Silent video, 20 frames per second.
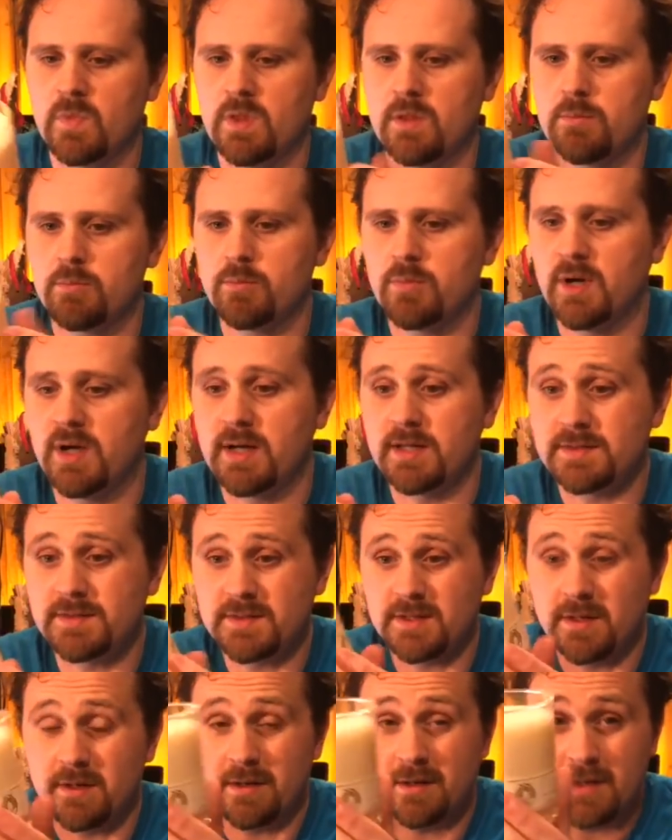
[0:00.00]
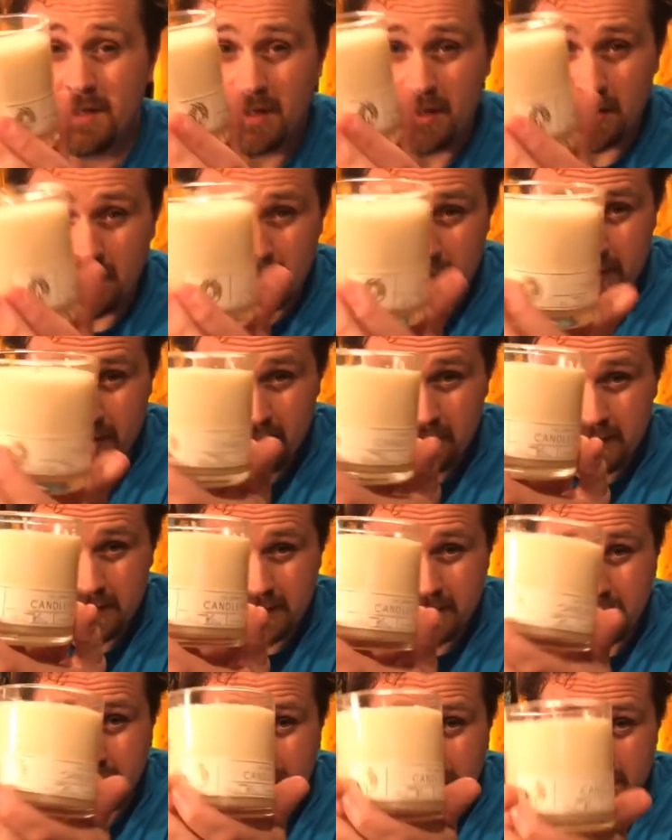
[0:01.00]
But uh, there it
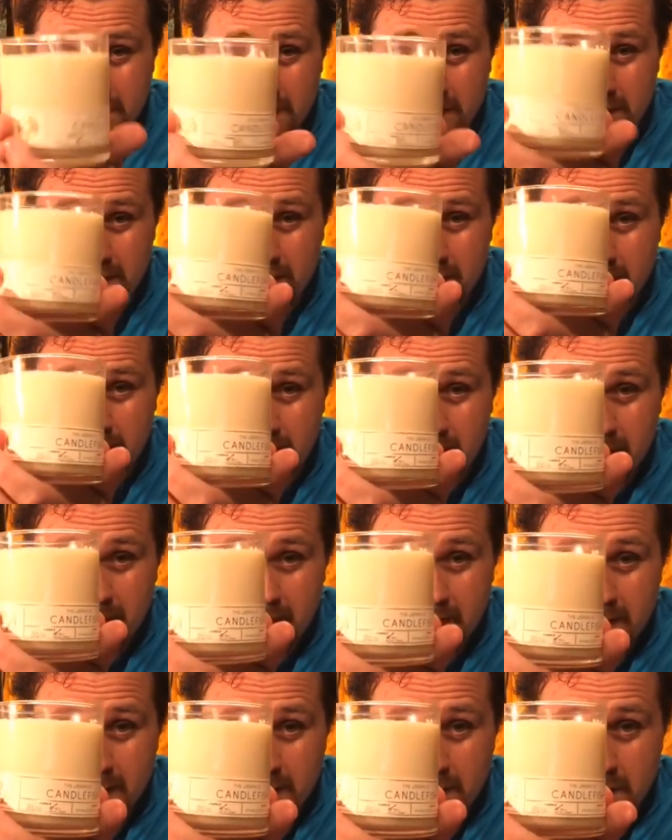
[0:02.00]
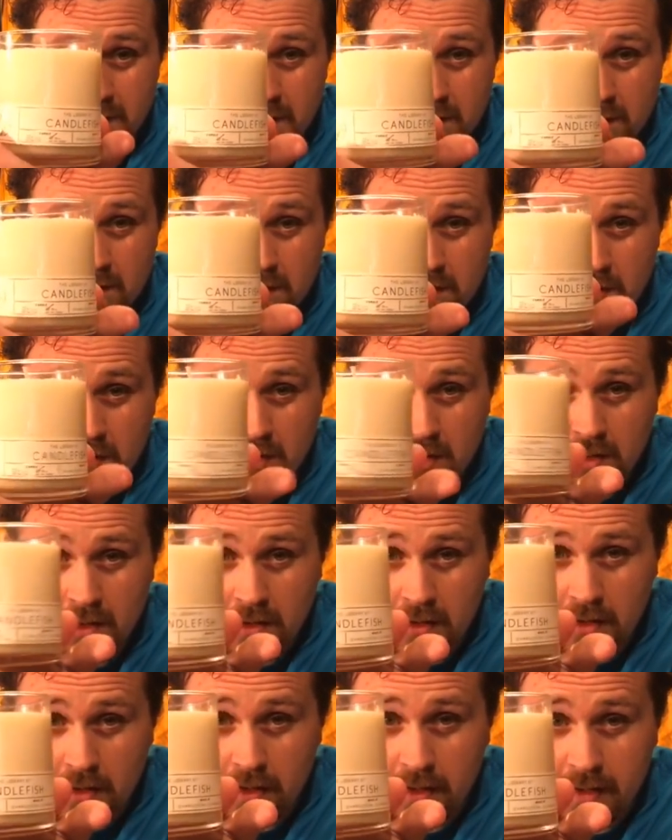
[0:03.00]
is. There it is.
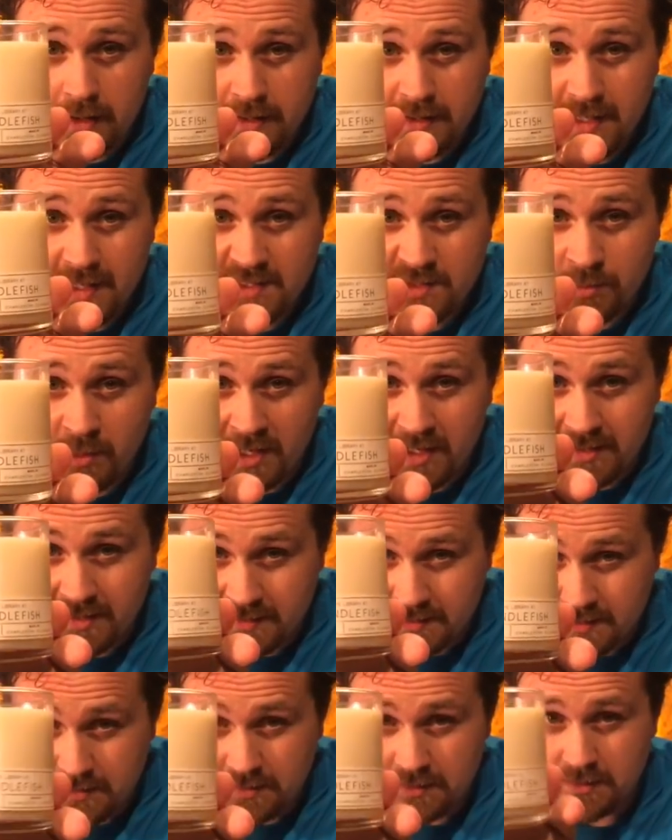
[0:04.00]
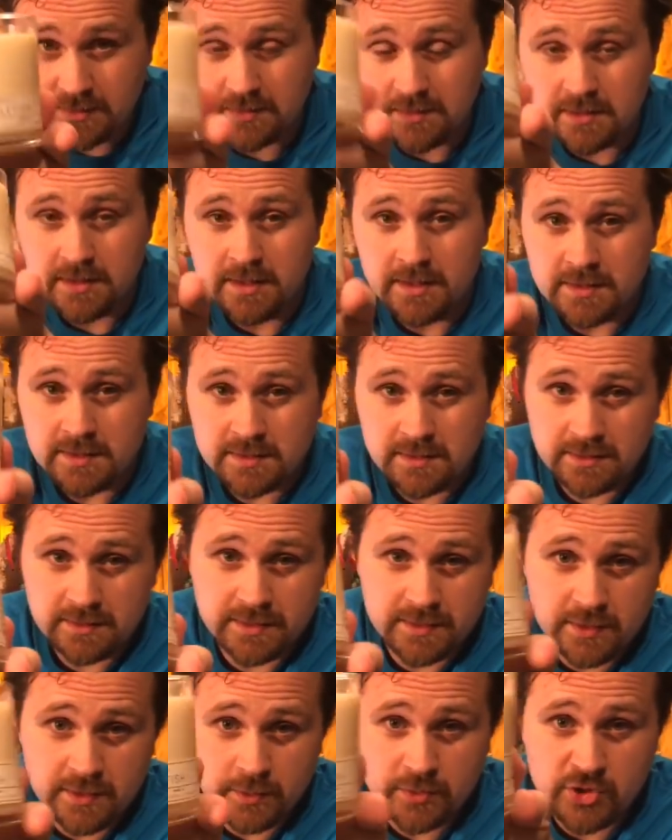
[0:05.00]
Uh, yes, Monica, it's a little it's a little
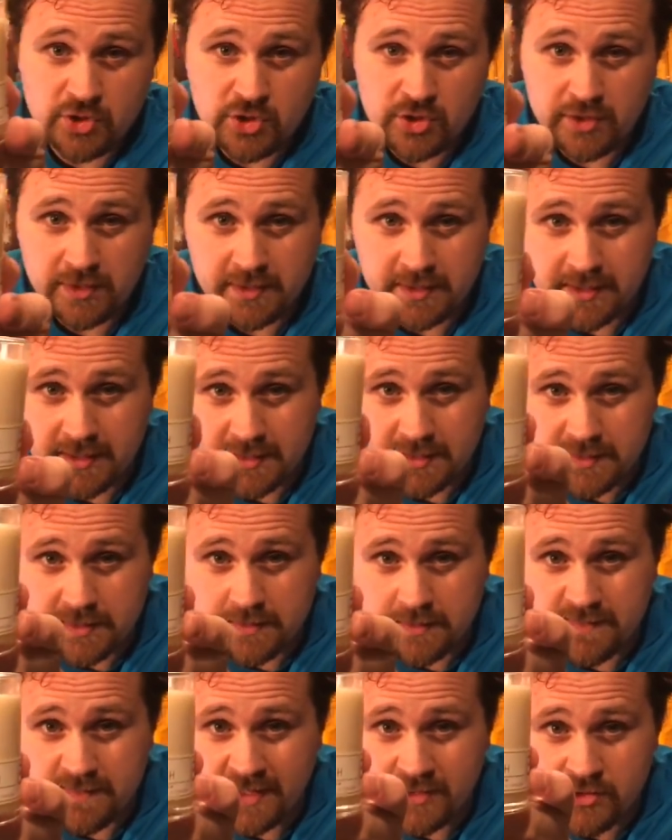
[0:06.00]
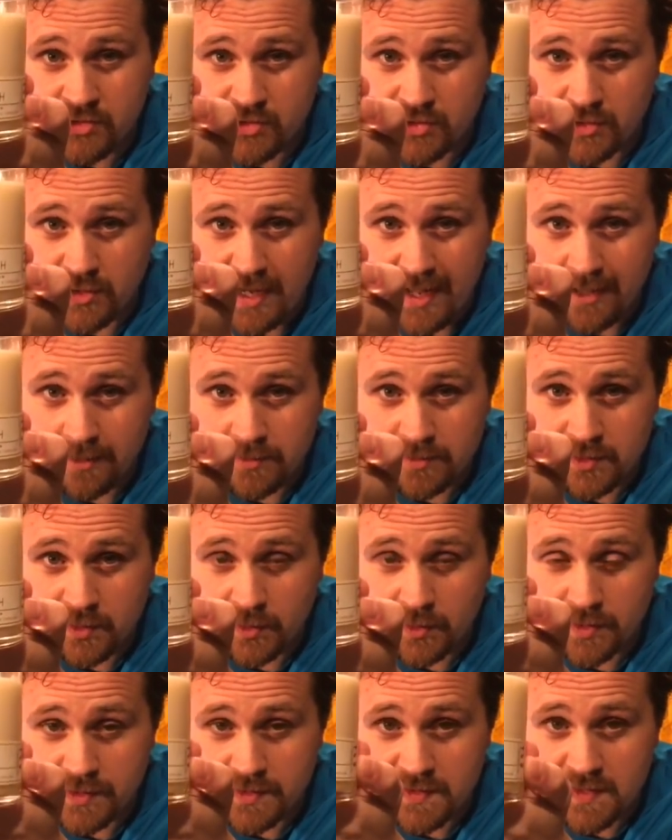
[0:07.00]
too chilly to venture
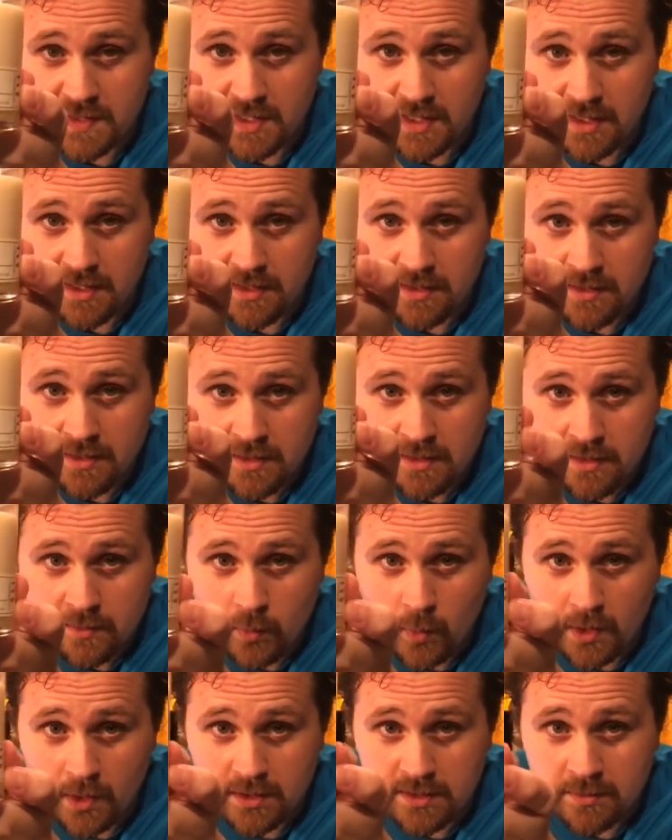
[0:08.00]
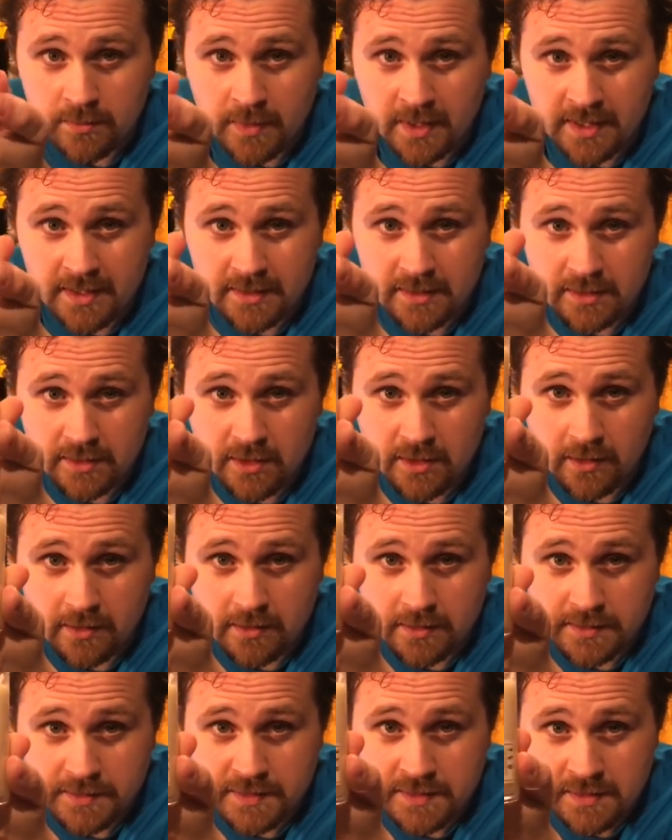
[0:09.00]
outdoors today. Welcome, Monica
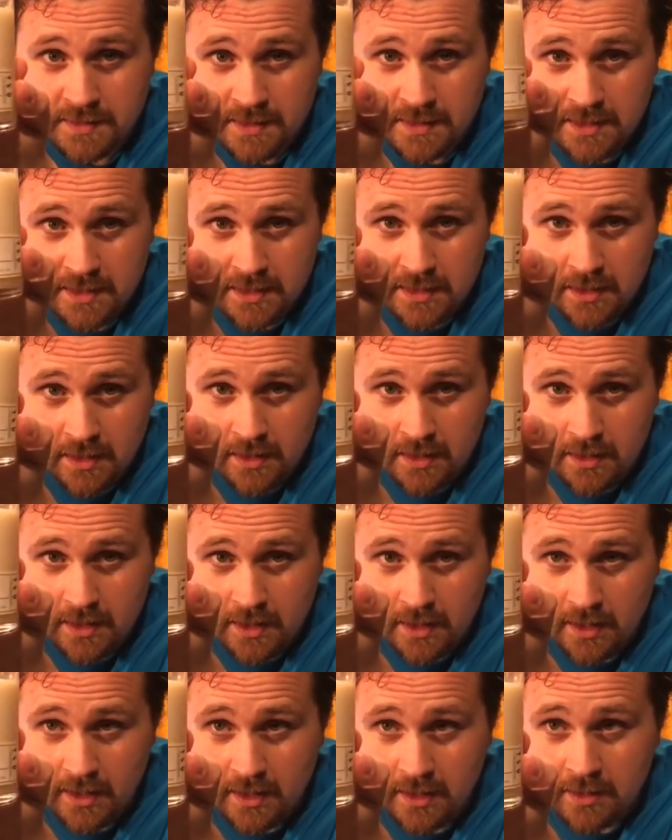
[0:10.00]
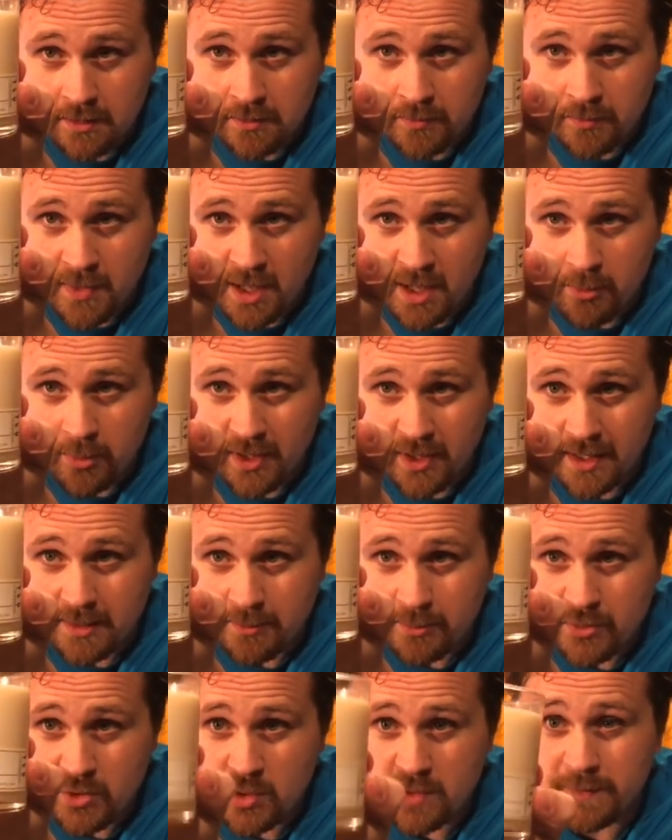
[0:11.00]
Carlson. Um, but
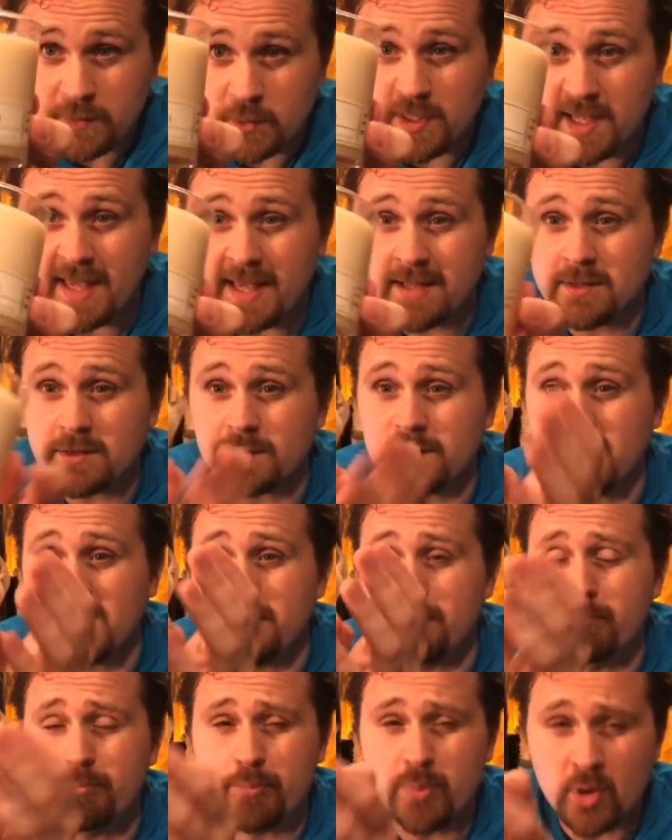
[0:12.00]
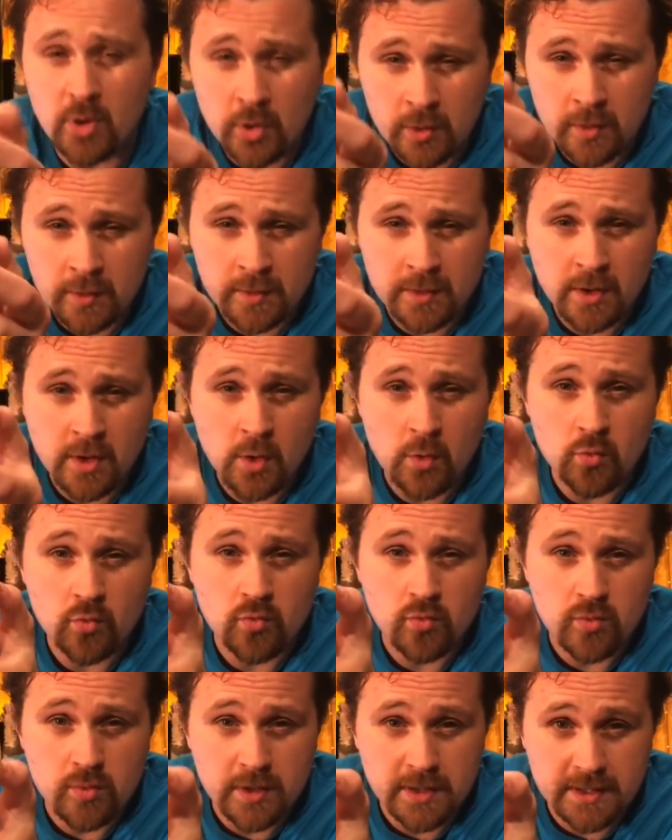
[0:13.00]
beautiful candle, they burn
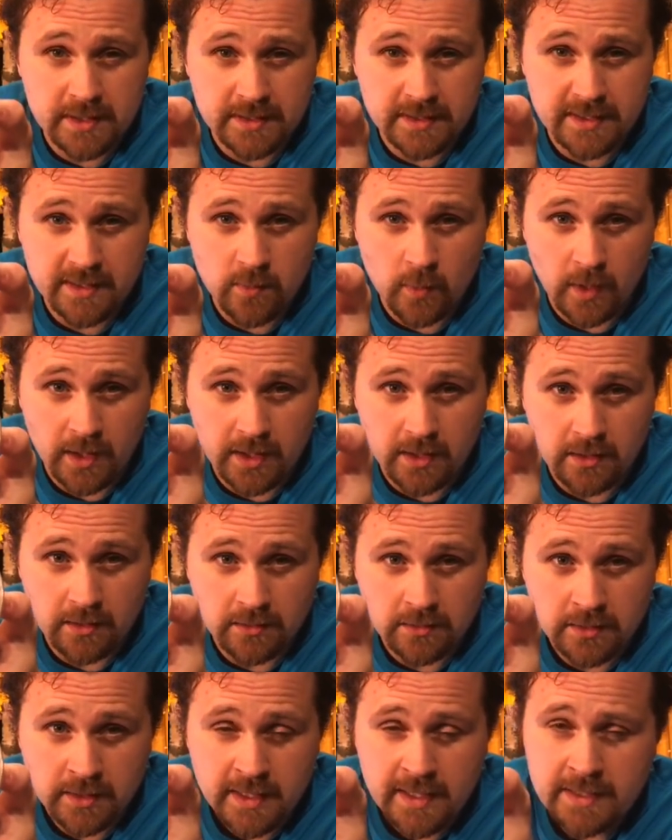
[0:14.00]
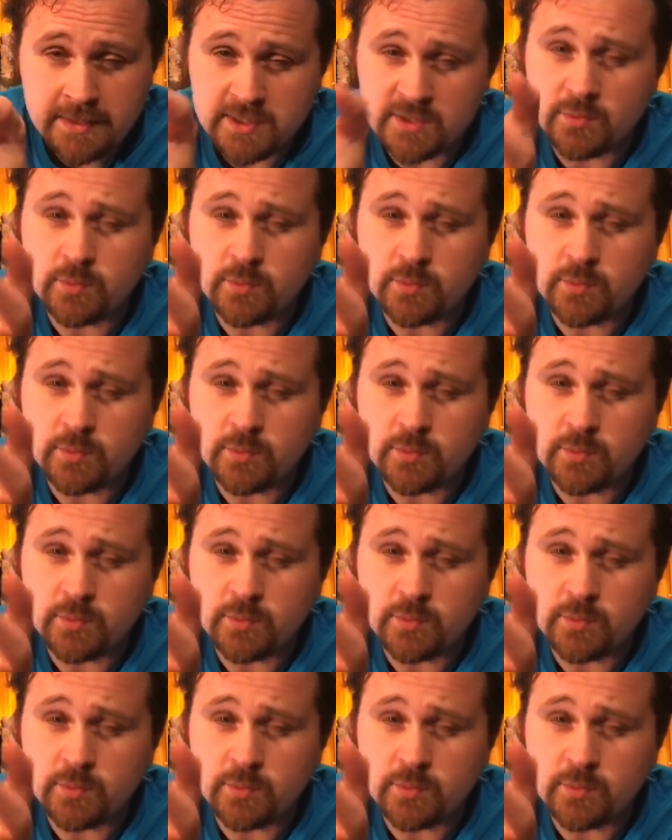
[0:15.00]
really well. Just